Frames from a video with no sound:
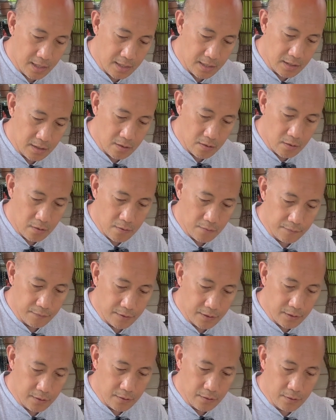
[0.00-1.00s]
gonna
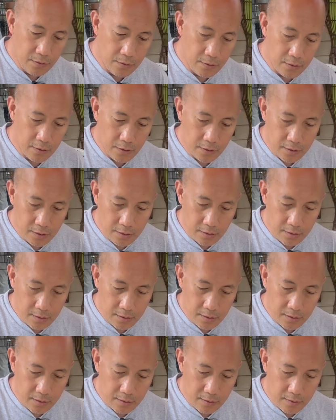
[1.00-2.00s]
overcook
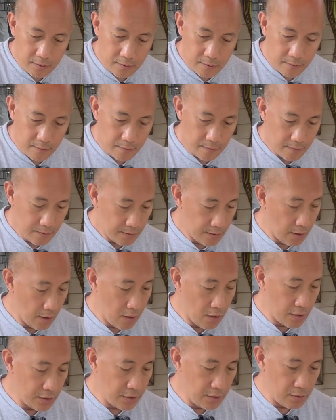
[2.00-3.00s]
the
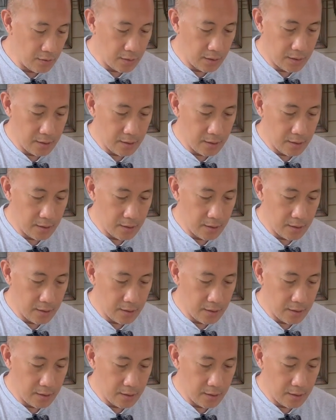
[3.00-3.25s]
onion.